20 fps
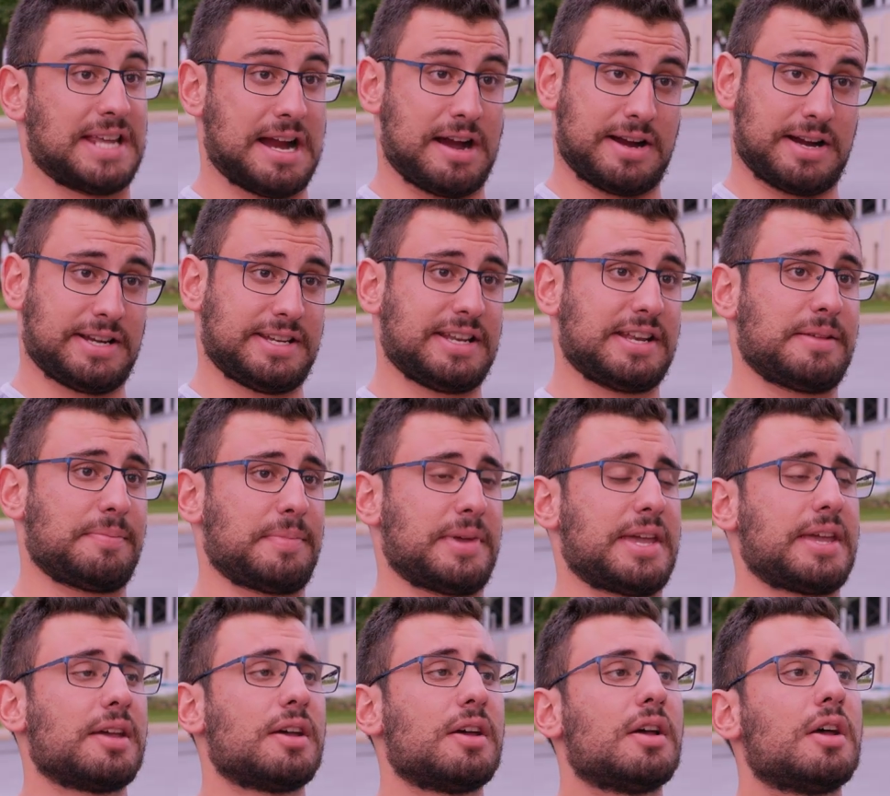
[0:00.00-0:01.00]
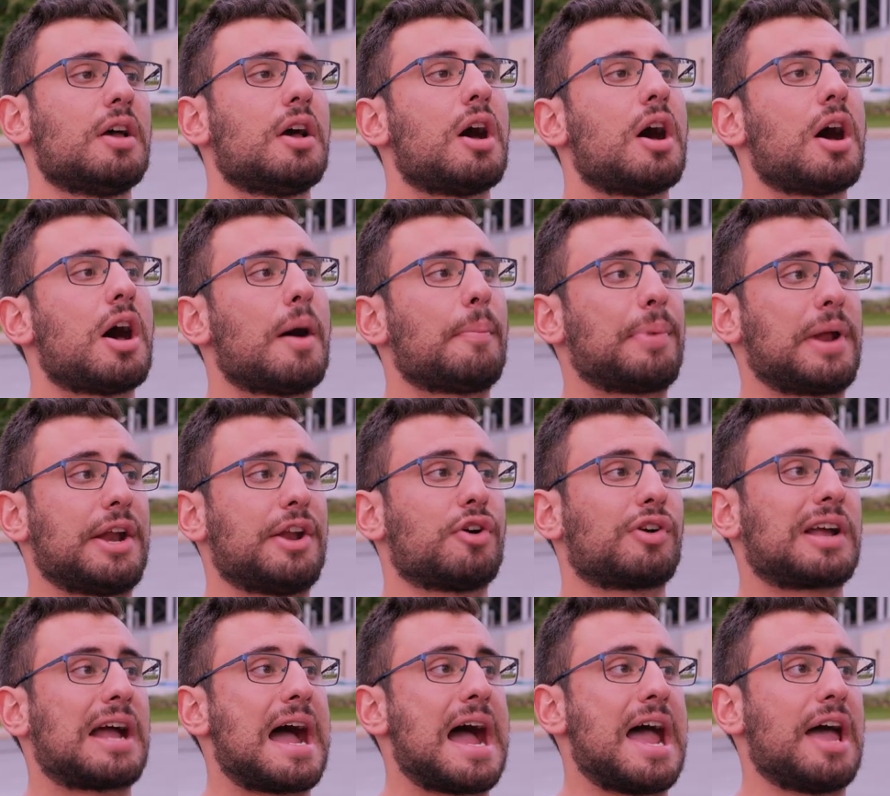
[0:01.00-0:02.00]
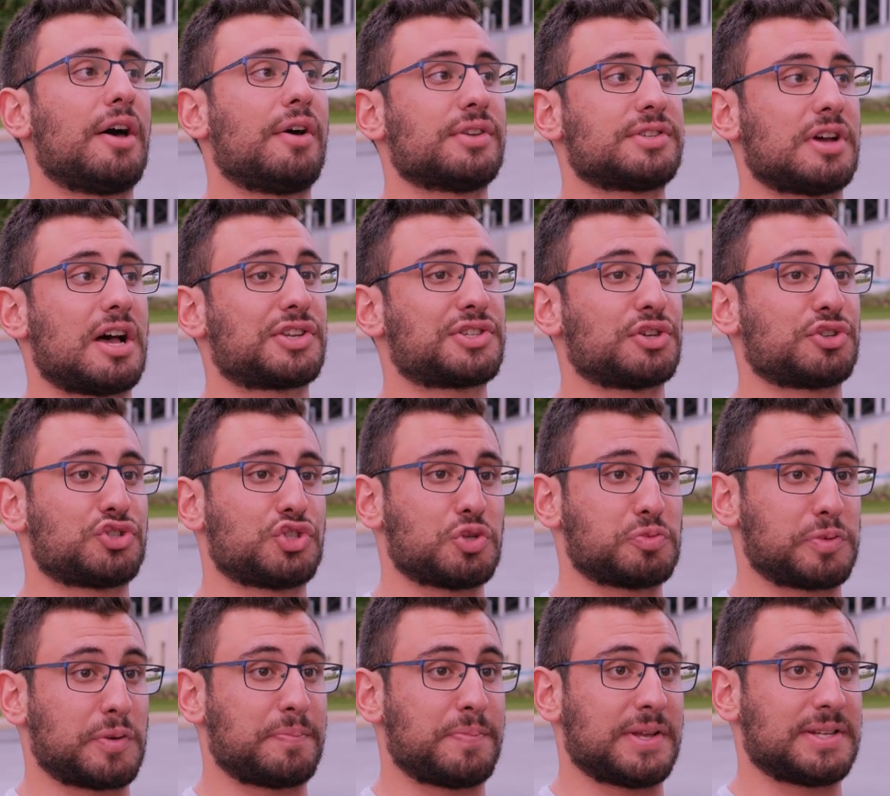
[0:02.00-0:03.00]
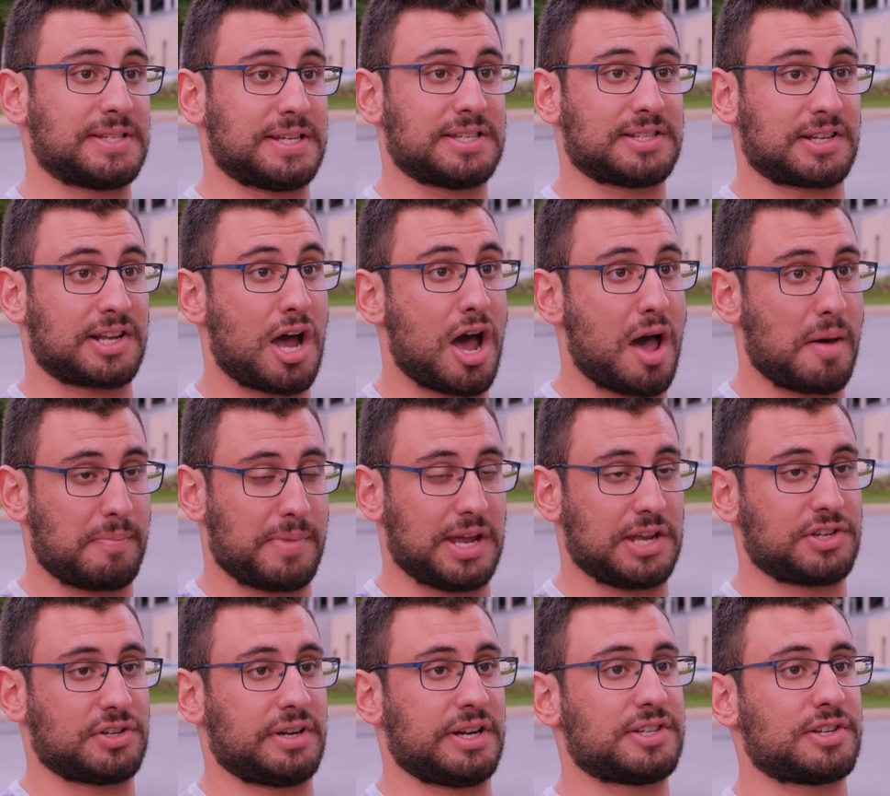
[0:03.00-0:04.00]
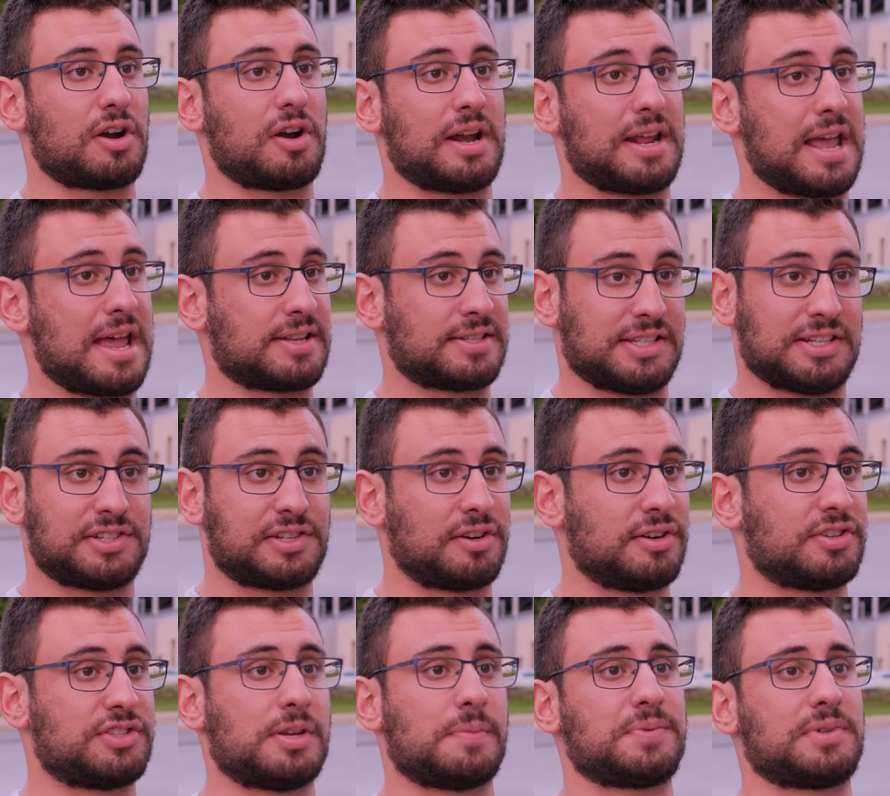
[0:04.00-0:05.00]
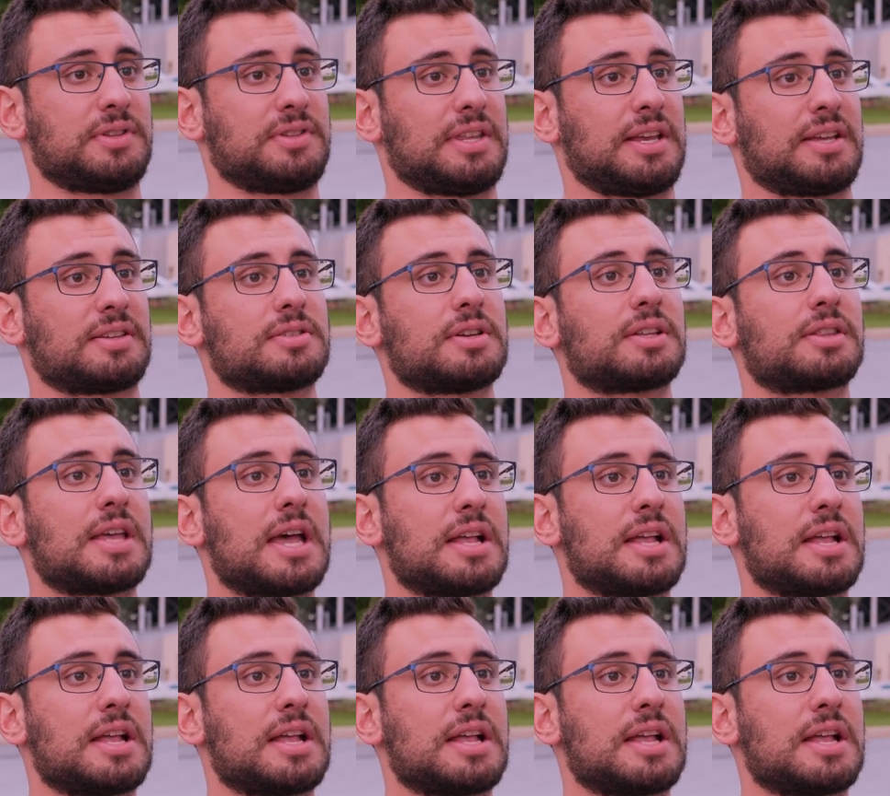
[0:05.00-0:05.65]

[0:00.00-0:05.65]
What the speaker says: Darian did to me. But I know Kyle is also super busy. He's a comm major and he's already has internships and things like